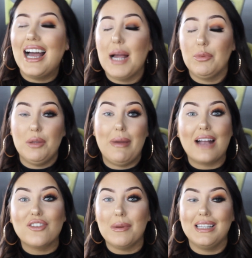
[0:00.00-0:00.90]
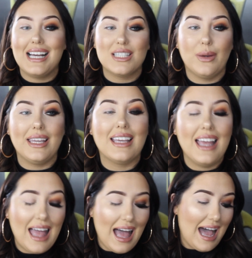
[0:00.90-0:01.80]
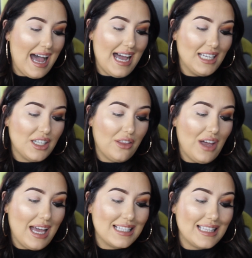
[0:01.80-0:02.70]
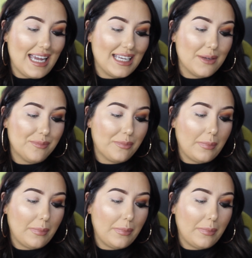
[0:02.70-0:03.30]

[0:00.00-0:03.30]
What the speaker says: I'm only back from it last week, and that is like